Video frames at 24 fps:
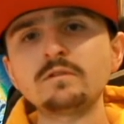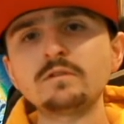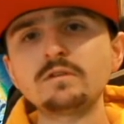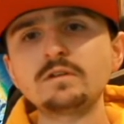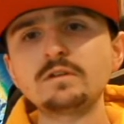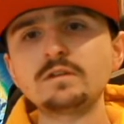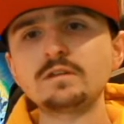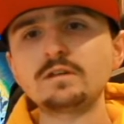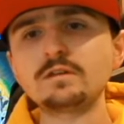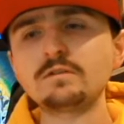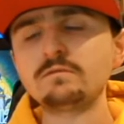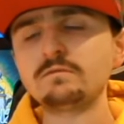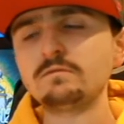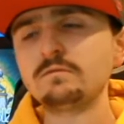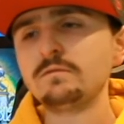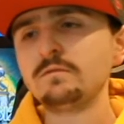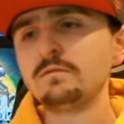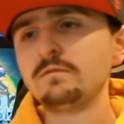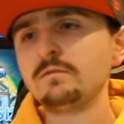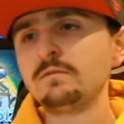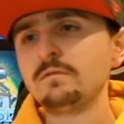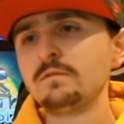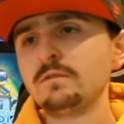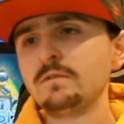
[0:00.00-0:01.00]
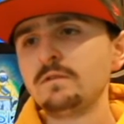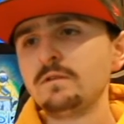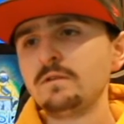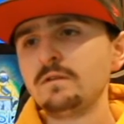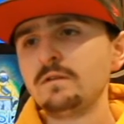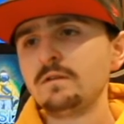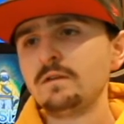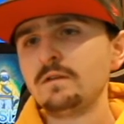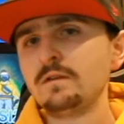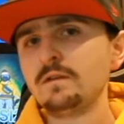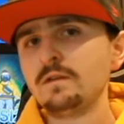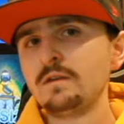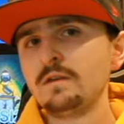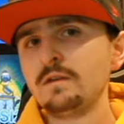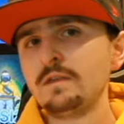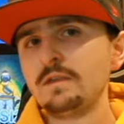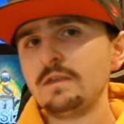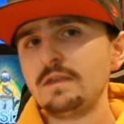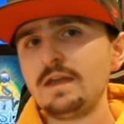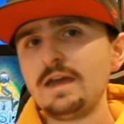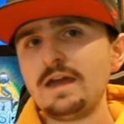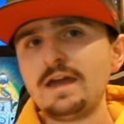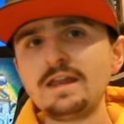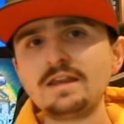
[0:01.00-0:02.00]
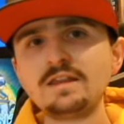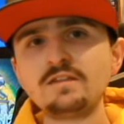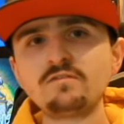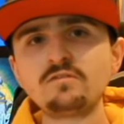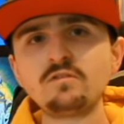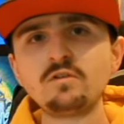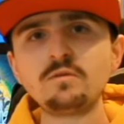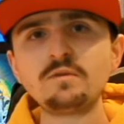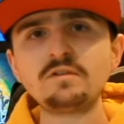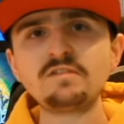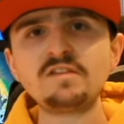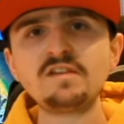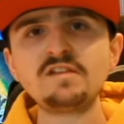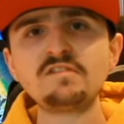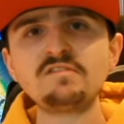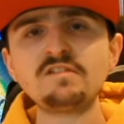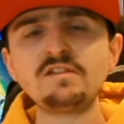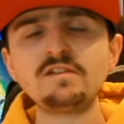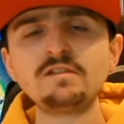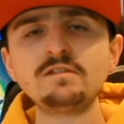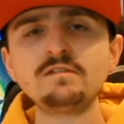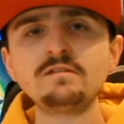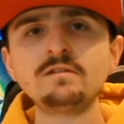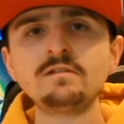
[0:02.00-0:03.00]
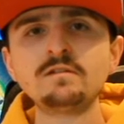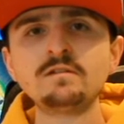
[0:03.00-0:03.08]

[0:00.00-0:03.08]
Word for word: You know? And it's not always easy.